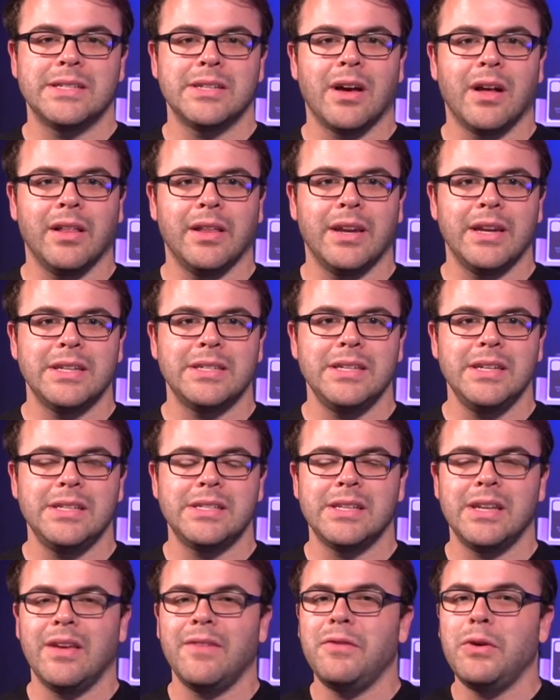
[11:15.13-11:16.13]
holiday
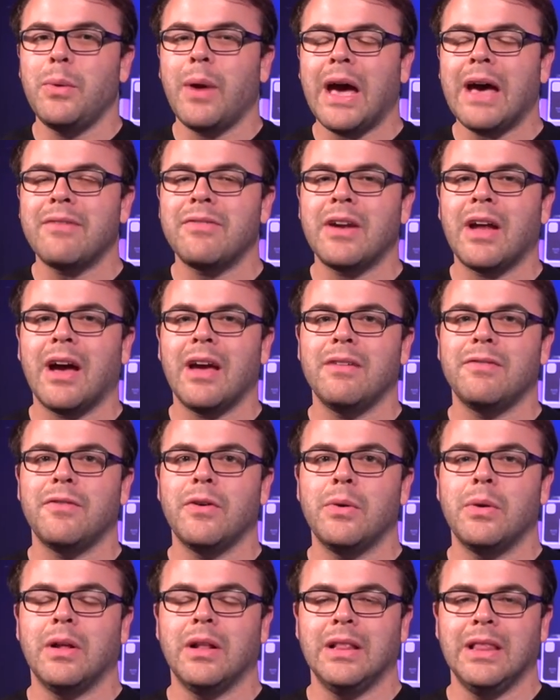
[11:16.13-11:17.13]
season if you have an
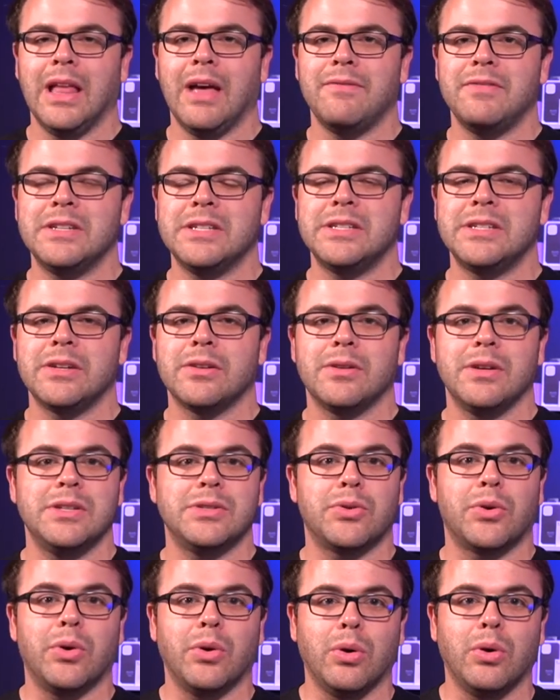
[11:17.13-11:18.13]
iPhone 11
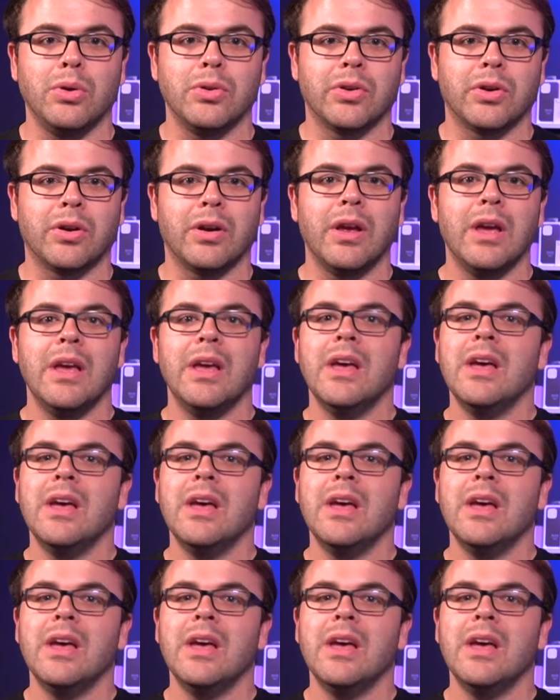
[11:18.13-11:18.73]
series or older.